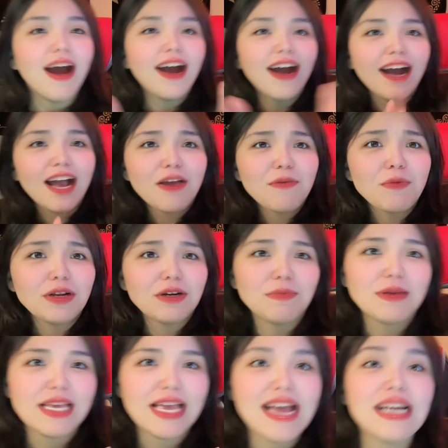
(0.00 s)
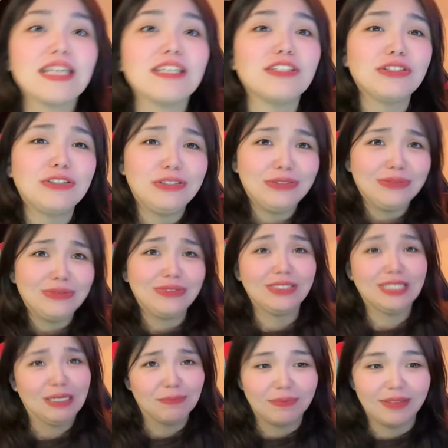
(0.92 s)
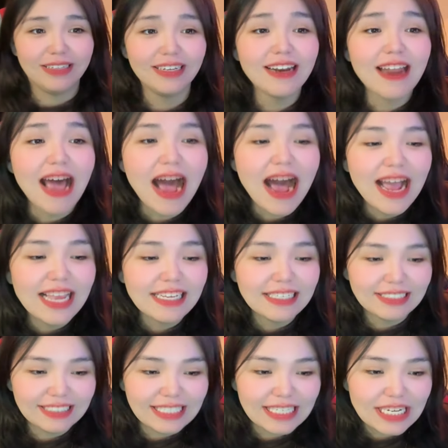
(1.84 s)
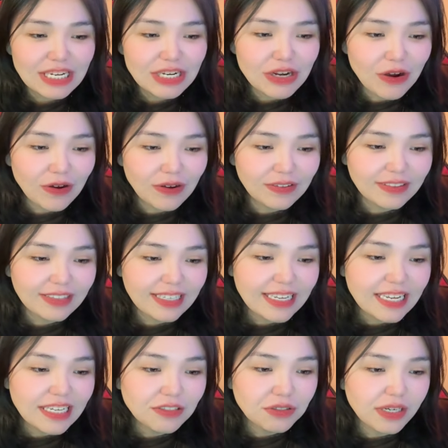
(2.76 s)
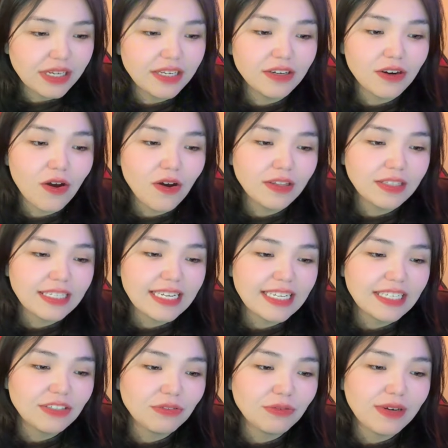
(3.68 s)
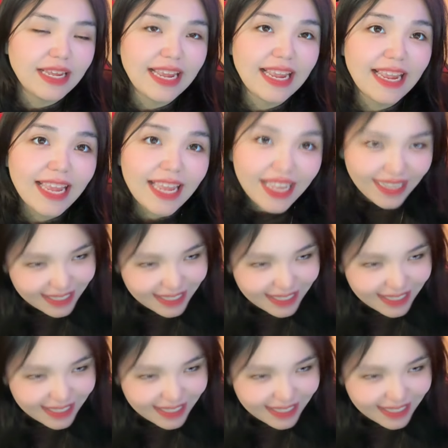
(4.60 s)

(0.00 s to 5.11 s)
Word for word: I want to react to something I seen on the, in, on the internet.